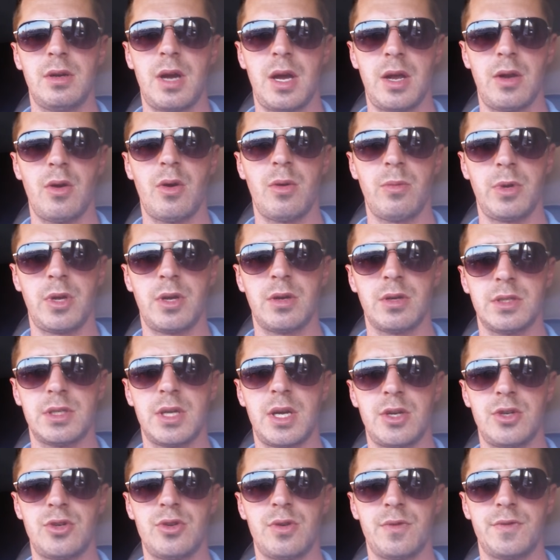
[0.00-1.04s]
I know, because
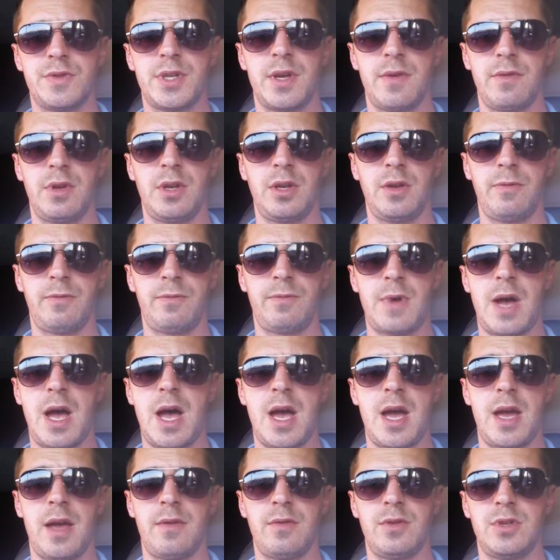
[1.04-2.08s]
I drove
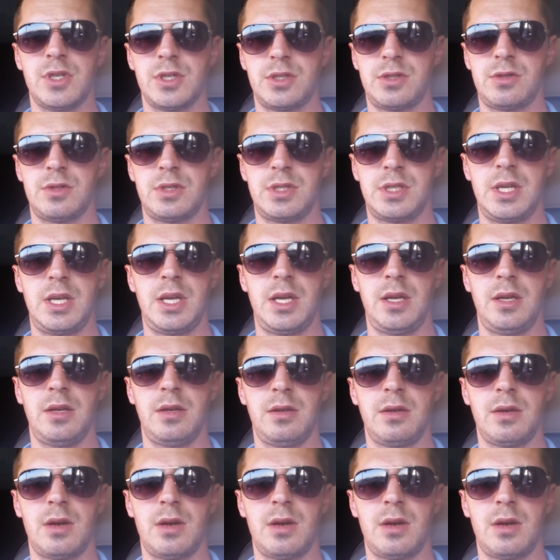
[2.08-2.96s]
75 just to see